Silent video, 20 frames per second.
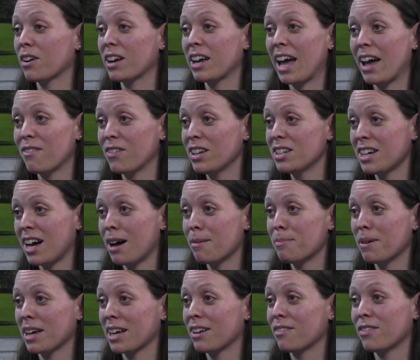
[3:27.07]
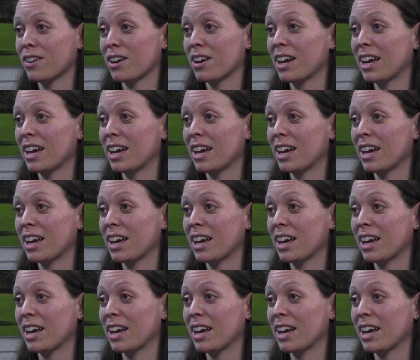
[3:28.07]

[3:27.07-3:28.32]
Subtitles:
heavy topic, a very